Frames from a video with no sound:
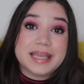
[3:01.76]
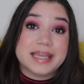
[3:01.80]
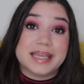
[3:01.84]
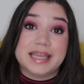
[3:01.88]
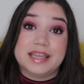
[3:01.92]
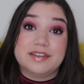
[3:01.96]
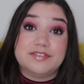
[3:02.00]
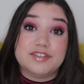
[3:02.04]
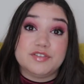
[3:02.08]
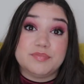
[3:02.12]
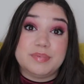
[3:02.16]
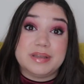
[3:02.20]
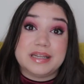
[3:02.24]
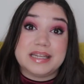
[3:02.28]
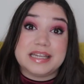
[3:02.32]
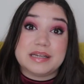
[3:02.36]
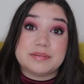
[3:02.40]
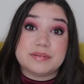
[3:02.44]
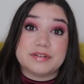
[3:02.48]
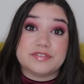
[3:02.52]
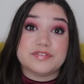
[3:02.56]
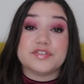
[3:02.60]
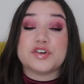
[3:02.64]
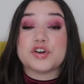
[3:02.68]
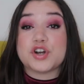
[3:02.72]
if you've been here
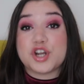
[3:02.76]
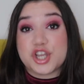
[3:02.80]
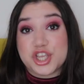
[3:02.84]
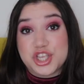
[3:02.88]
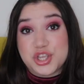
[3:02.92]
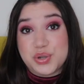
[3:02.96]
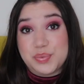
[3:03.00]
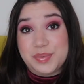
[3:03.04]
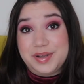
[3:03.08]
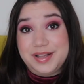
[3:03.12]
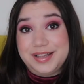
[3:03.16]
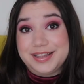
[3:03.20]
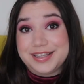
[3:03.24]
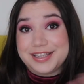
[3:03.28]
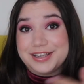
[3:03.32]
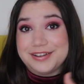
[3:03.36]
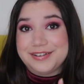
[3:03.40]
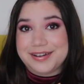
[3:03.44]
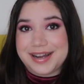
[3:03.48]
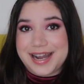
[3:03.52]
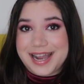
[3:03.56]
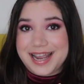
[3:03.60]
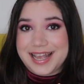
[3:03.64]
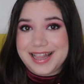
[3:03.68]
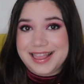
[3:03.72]
before, you will
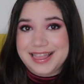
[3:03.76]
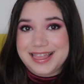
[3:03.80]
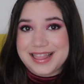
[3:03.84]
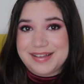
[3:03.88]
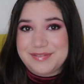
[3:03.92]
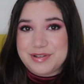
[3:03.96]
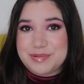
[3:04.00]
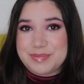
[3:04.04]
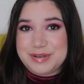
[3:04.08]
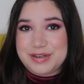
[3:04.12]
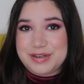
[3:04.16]
know I love a